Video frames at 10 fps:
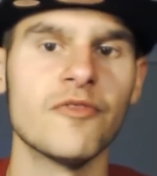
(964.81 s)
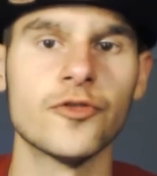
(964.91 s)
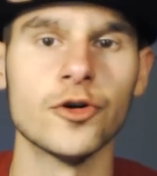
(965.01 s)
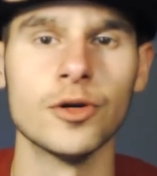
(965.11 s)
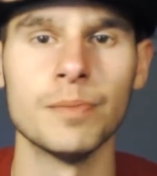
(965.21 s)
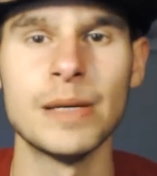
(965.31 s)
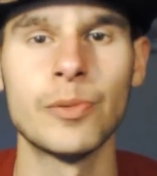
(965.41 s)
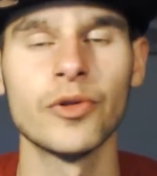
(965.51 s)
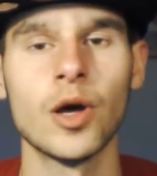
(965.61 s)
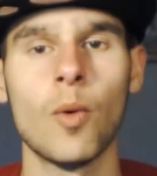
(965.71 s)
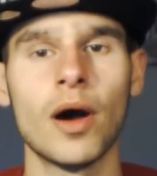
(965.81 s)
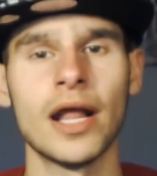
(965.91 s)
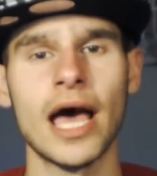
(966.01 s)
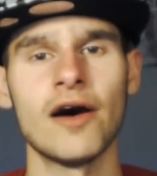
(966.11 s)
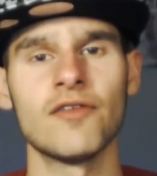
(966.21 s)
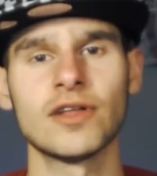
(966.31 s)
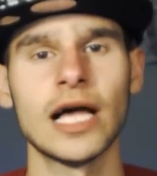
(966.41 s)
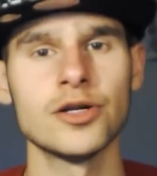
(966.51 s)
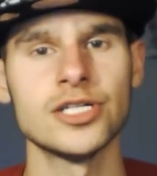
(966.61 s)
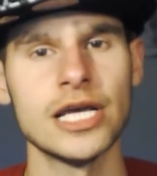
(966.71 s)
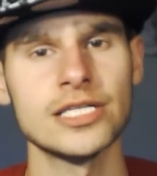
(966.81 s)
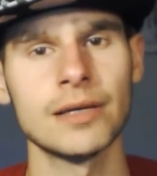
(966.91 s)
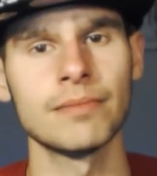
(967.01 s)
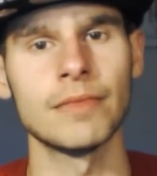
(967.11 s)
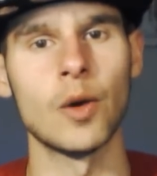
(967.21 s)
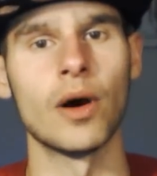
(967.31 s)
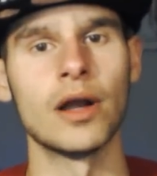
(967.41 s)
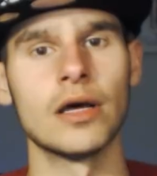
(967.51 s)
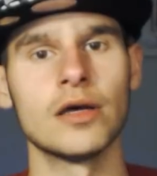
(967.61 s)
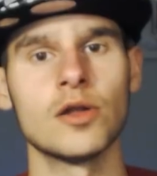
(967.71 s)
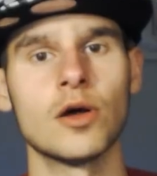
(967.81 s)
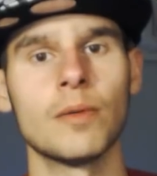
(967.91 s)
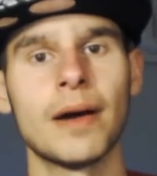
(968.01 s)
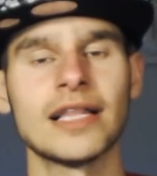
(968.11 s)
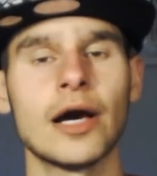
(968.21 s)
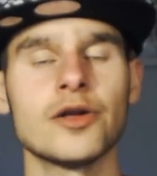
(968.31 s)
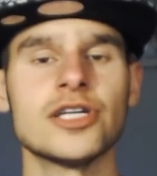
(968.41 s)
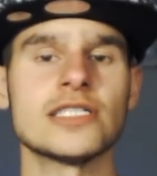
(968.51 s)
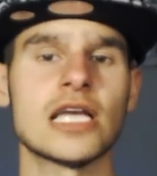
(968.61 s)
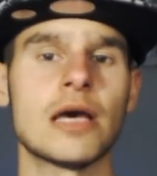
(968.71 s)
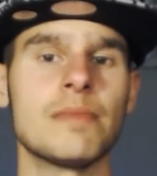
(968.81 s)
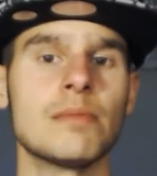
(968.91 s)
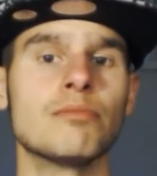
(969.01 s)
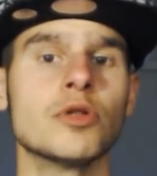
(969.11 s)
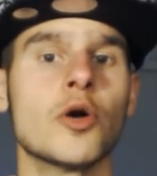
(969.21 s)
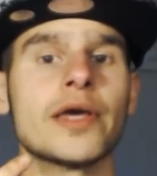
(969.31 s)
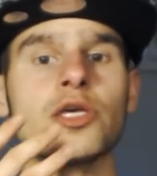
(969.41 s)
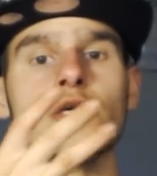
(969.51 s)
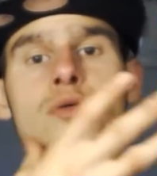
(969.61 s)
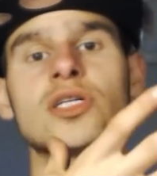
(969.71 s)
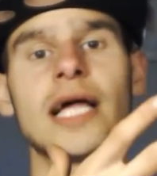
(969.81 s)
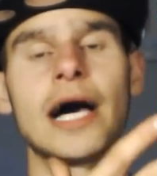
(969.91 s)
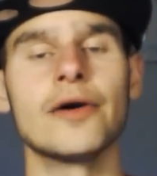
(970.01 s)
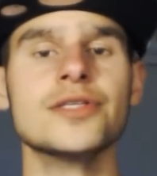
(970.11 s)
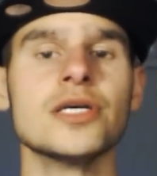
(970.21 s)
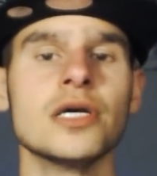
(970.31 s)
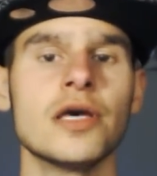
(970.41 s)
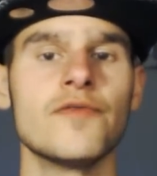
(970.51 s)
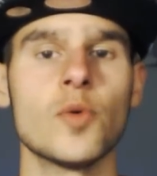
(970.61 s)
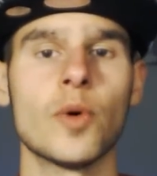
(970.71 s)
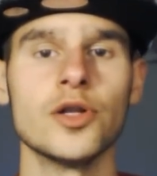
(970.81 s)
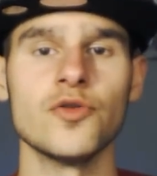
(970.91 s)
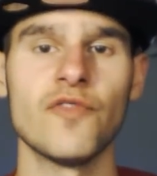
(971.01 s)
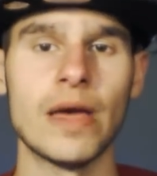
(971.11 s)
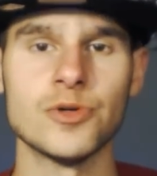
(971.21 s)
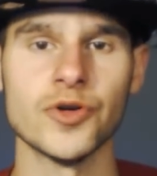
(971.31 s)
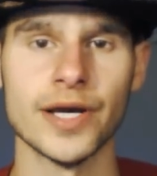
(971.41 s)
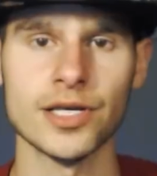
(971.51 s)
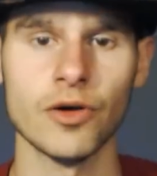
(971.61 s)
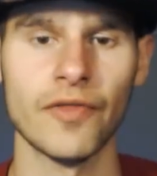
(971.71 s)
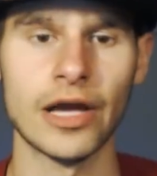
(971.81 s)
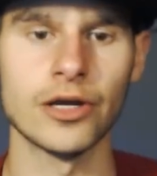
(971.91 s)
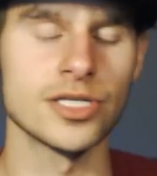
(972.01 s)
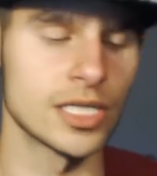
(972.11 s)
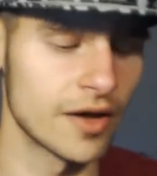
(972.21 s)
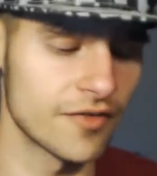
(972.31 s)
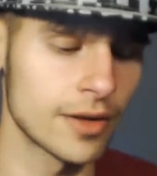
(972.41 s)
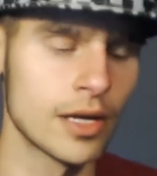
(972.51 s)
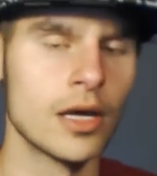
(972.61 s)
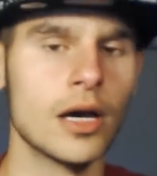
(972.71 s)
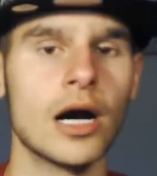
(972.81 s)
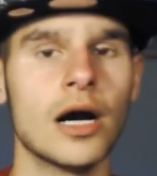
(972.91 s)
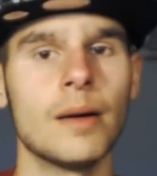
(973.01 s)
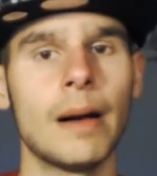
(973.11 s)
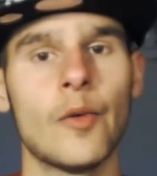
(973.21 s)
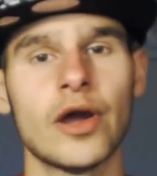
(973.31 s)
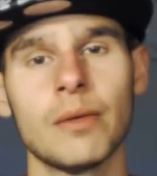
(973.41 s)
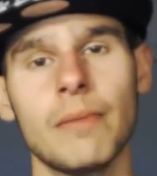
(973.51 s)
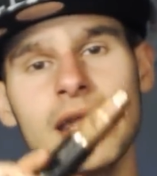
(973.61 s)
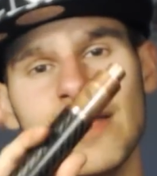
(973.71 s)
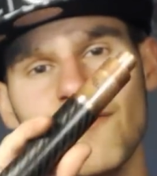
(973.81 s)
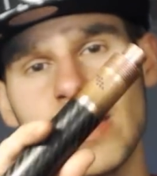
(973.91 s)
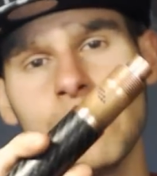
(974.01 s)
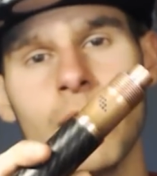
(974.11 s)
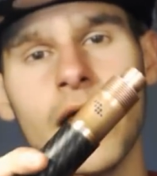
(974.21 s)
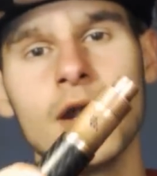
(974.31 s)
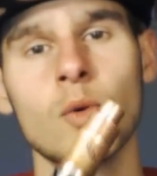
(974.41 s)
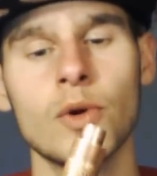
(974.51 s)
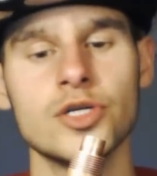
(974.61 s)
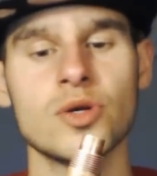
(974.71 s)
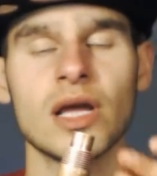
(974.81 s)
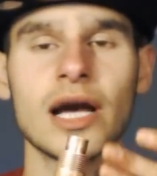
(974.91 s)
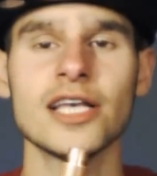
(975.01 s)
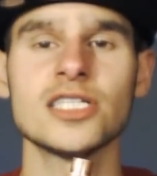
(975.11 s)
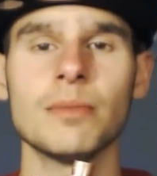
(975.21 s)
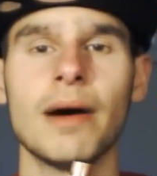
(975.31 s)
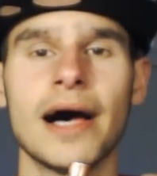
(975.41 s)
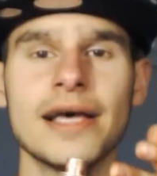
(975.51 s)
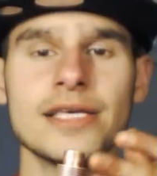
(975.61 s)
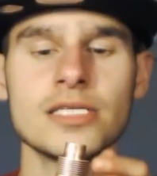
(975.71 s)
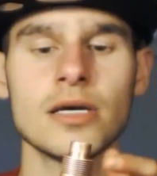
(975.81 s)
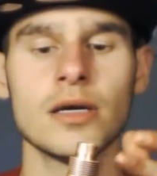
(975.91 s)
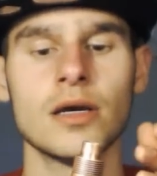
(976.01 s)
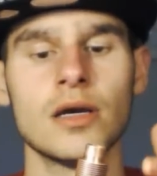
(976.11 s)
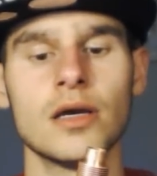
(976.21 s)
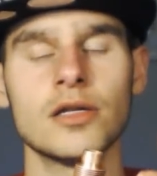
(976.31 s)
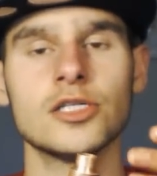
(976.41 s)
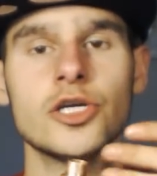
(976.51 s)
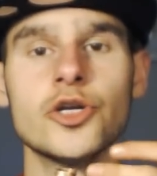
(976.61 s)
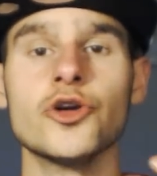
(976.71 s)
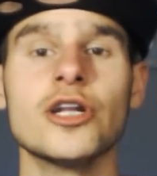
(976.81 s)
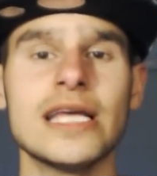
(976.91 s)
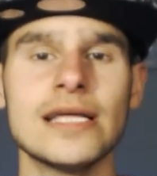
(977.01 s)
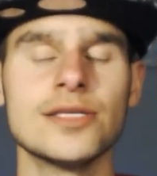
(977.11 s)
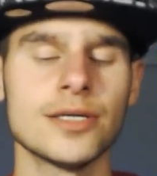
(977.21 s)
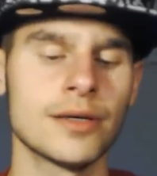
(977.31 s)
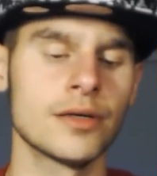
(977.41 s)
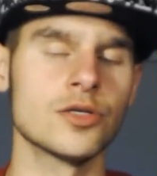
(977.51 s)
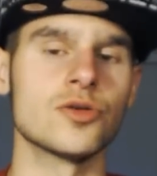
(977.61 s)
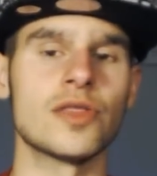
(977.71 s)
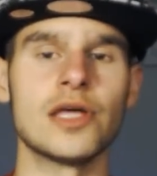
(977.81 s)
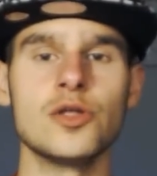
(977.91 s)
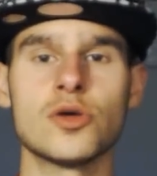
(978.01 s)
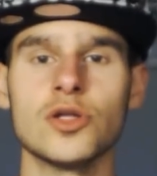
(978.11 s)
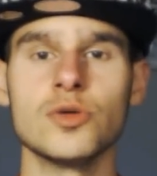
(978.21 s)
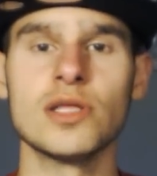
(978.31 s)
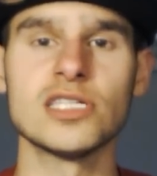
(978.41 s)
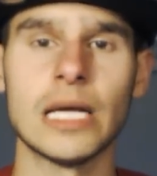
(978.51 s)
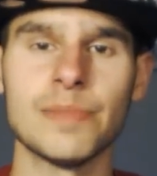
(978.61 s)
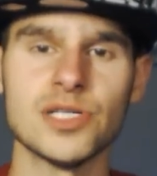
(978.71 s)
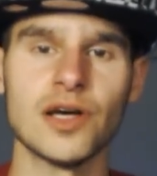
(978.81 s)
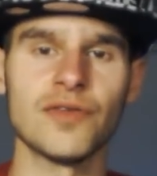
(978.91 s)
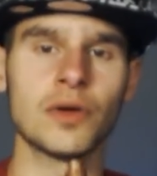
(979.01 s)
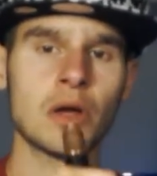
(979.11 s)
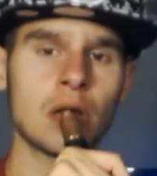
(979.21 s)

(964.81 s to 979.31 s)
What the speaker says: For people that want to have cloud chasing, they want to, you know, by cloud chasing I mean blowing huge clouds. If you want to do vape tricks, all that good stuff, I recommend a vape mod, which you can customize to your needs, so then you can do this type of stuff.